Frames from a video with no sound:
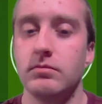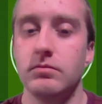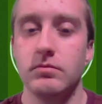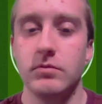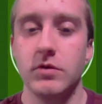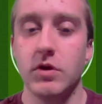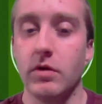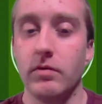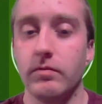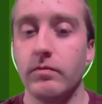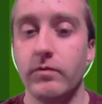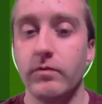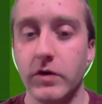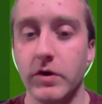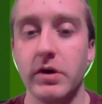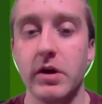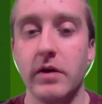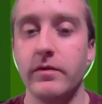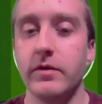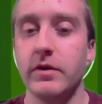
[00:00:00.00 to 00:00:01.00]
you know,
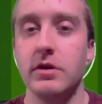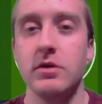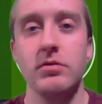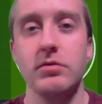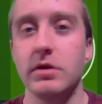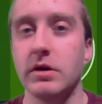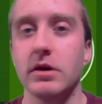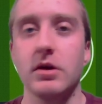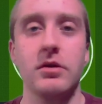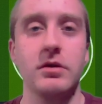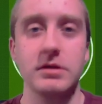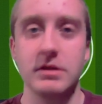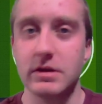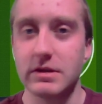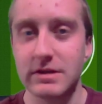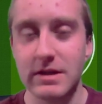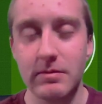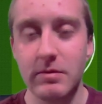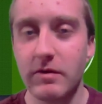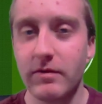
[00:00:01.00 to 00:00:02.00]
Philadelphia Union going to the
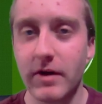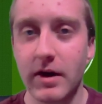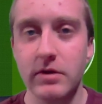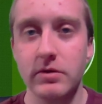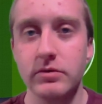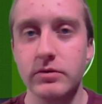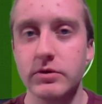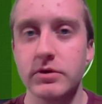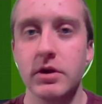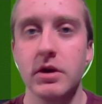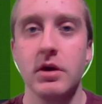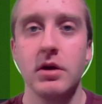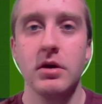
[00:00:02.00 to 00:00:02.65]
semifinals